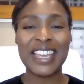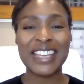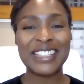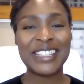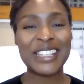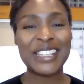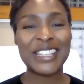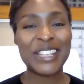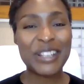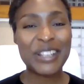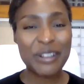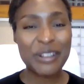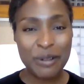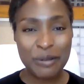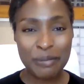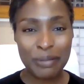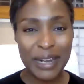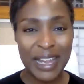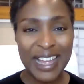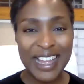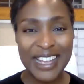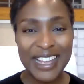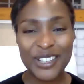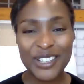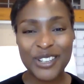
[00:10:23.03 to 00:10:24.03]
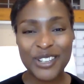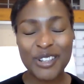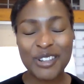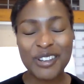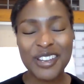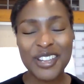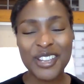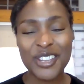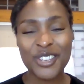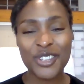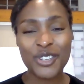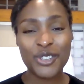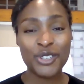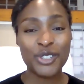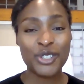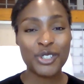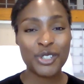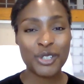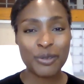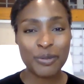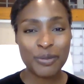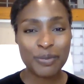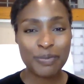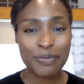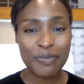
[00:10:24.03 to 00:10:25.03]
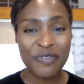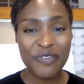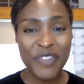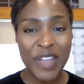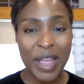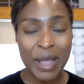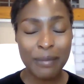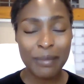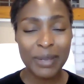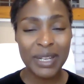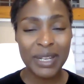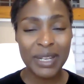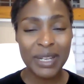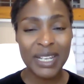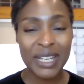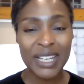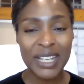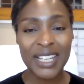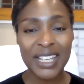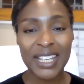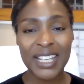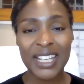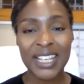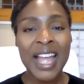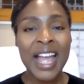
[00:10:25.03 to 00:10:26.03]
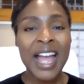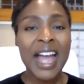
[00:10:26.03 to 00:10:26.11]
KC Compliance Learning YouTube family.